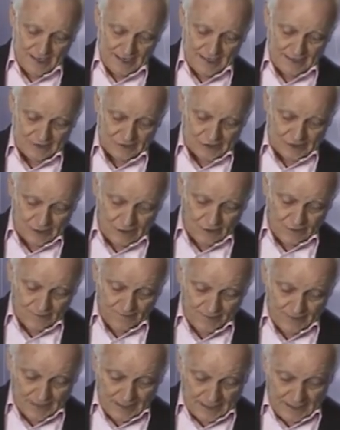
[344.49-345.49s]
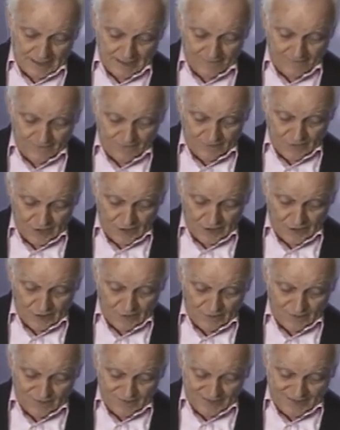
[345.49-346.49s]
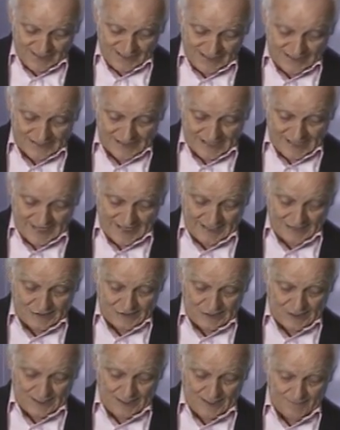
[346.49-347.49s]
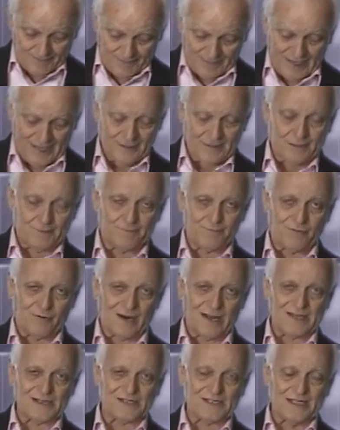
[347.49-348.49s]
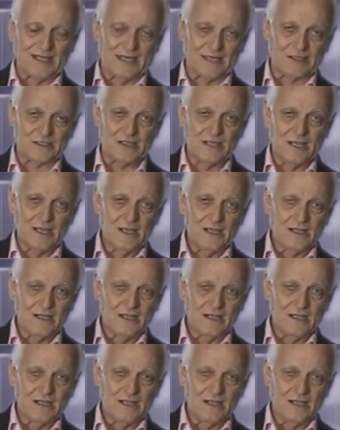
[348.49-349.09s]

And so, if, you know, these things uh, in the process,